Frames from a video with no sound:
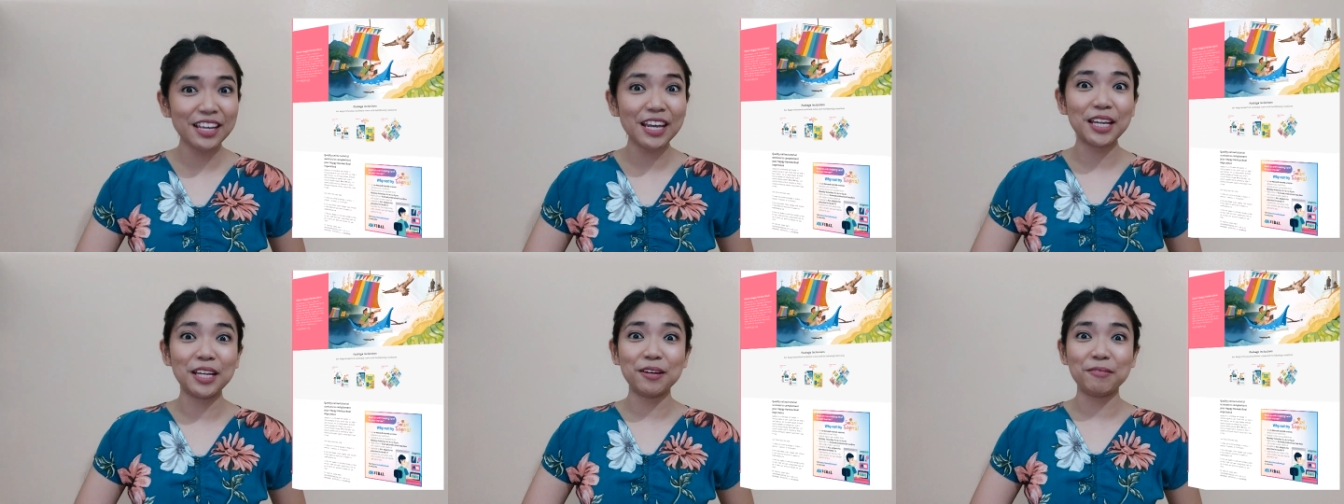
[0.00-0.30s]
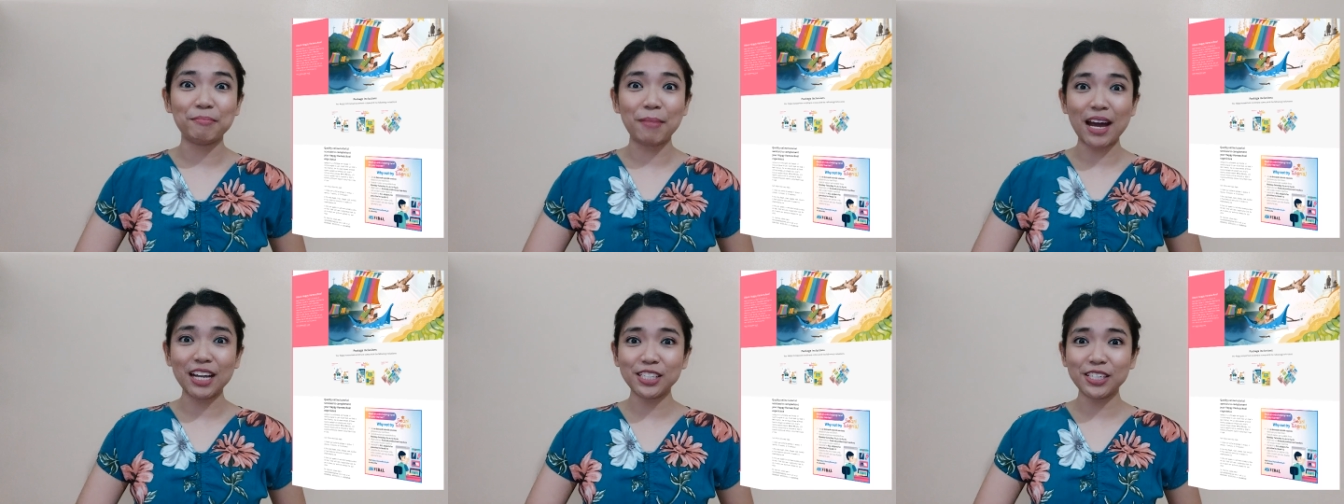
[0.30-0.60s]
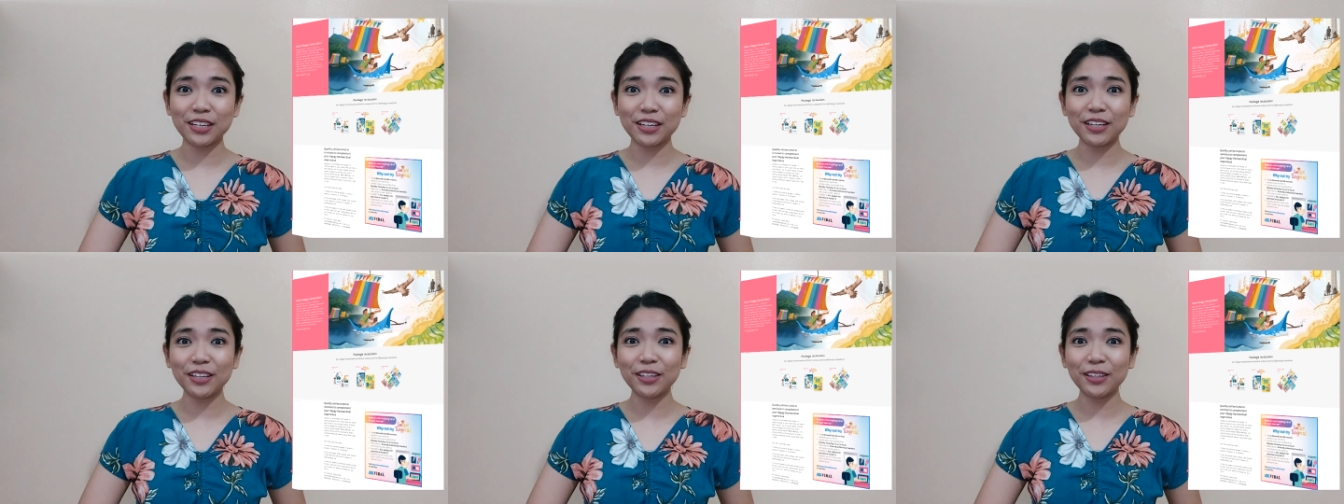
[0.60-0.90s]
in a
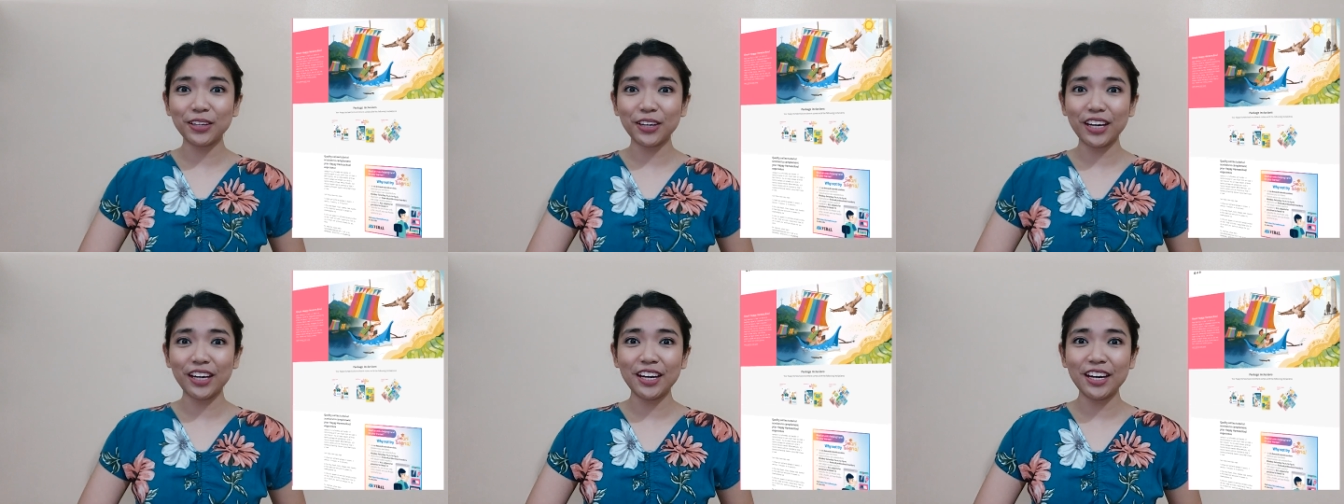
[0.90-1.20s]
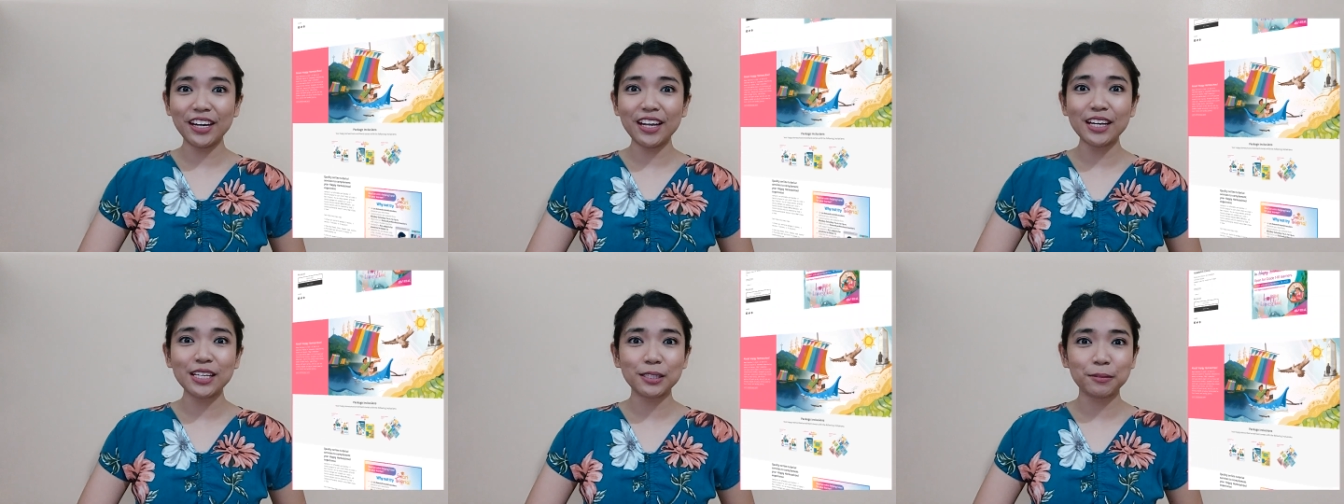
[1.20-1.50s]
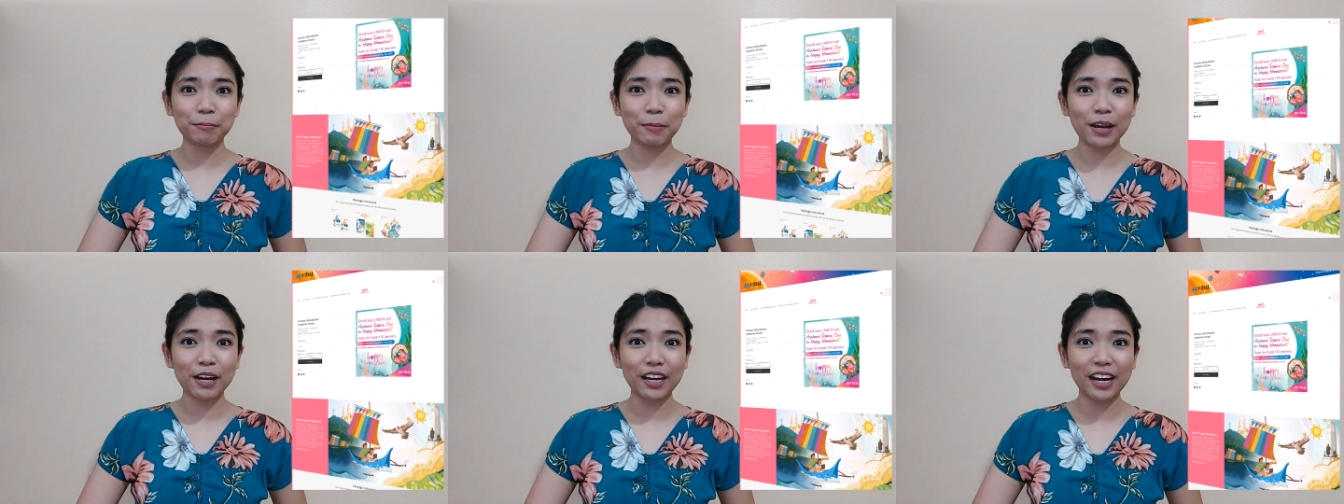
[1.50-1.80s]
magical learning
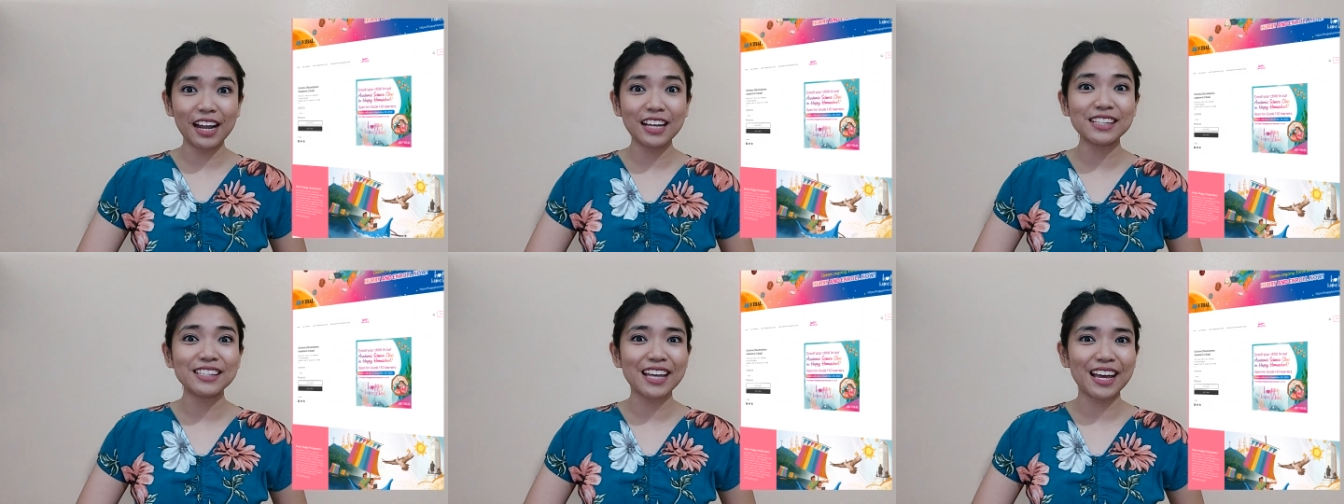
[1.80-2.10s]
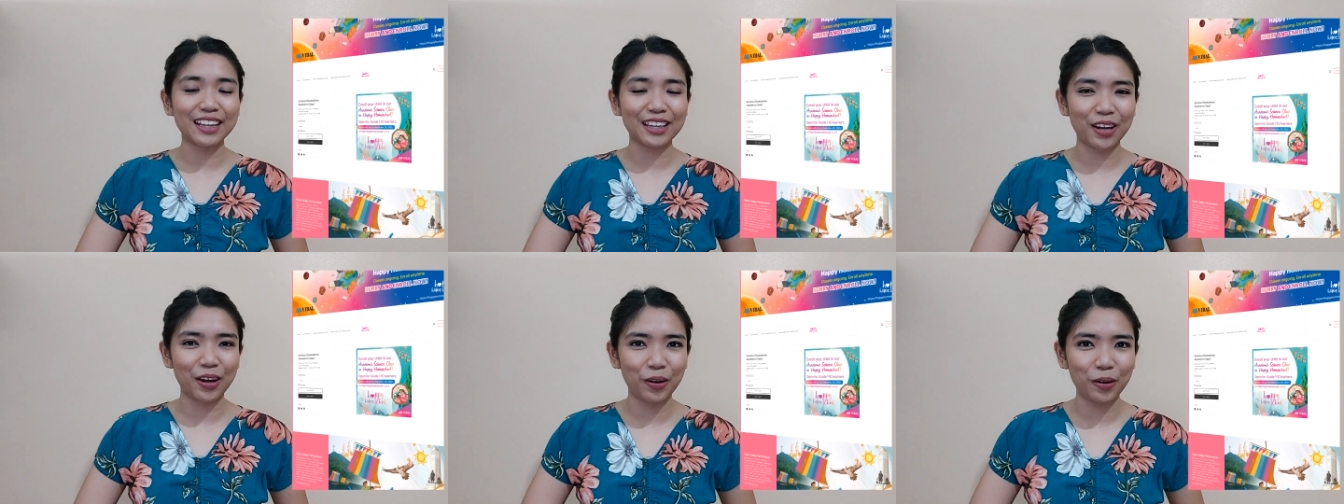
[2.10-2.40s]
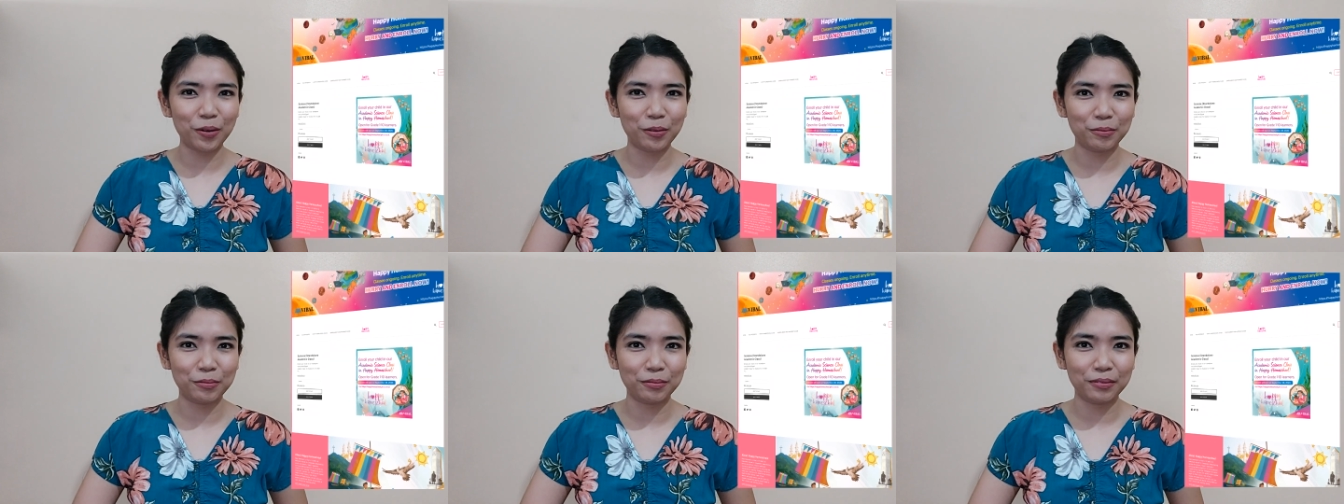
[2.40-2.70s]
experience at
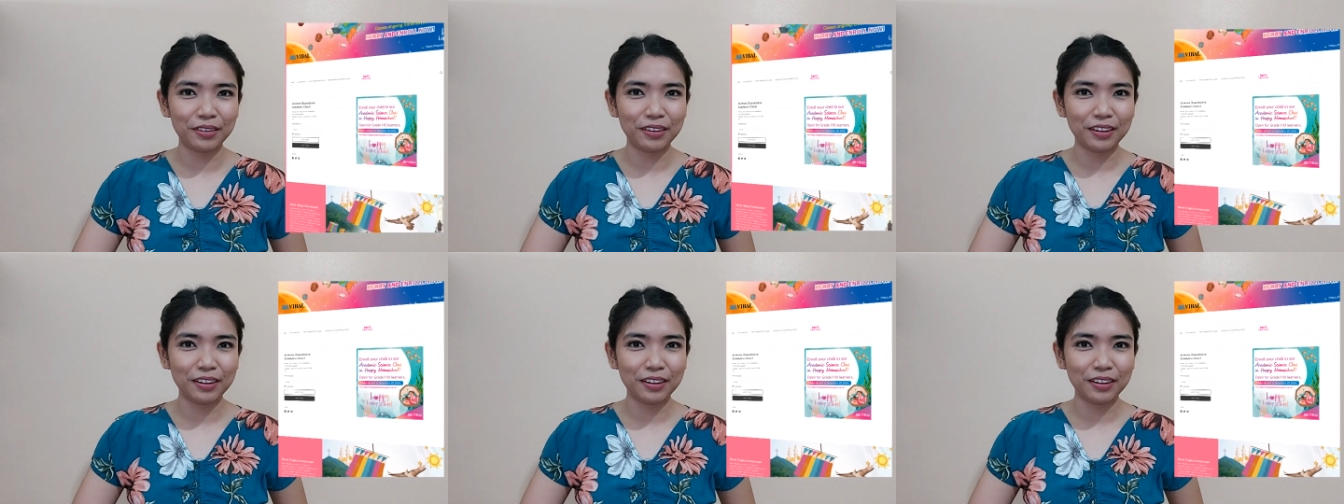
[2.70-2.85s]
home.